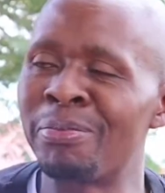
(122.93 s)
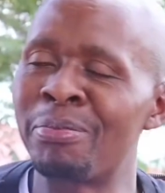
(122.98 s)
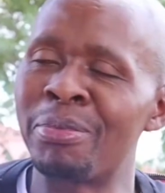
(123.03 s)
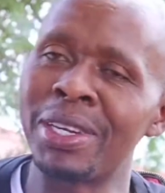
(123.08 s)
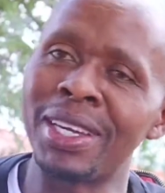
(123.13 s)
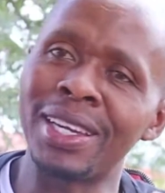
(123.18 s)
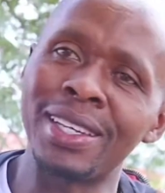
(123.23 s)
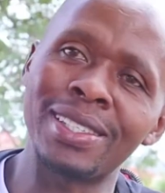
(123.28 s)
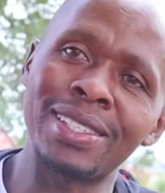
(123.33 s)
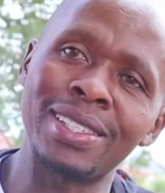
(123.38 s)

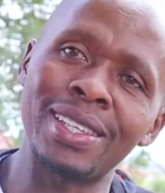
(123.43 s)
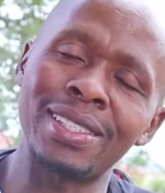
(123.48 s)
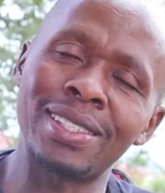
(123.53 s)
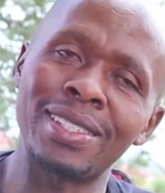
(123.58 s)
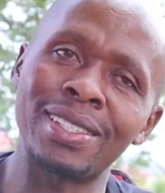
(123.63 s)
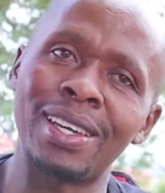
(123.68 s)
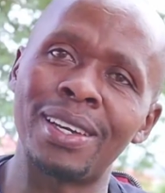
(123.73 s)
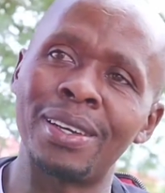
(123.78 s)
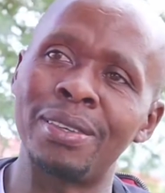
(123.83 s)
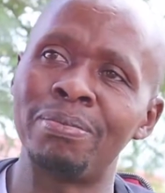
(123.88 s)
be as
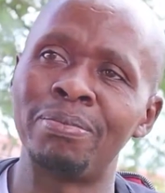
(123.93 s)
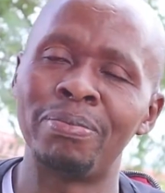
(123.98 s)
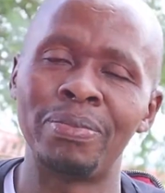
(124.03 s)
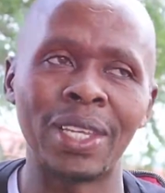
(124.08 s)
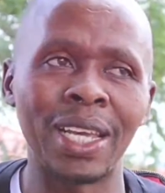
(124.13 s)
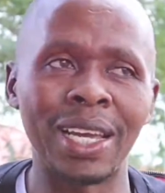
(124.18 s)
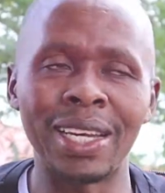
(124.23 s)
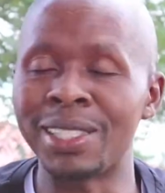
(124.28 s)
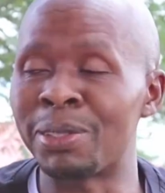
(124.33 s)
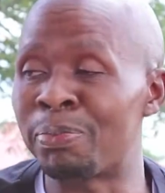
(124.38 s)

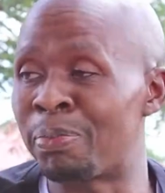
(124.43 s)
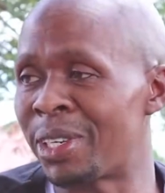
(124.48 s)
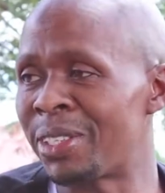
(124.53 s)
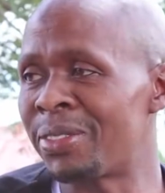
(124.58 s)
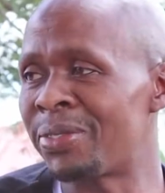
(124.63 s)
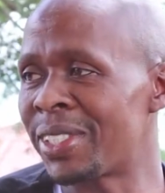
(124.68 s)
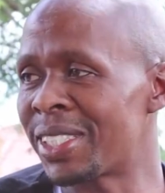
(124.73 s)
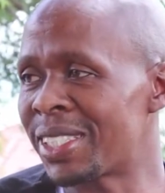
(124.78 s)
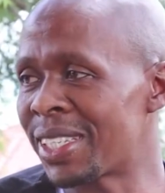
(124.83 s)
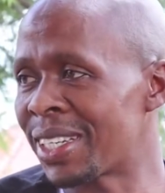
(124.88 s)

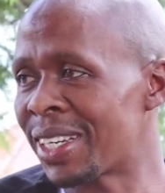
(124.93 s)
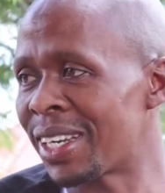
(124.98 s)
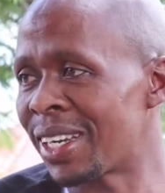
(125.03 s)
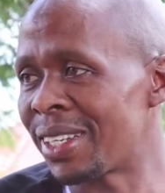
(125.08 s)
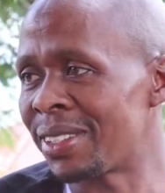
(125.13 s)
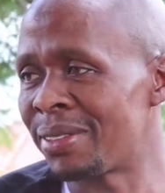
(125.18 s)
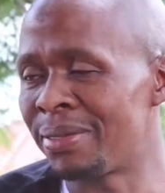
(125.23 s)
brief as I can.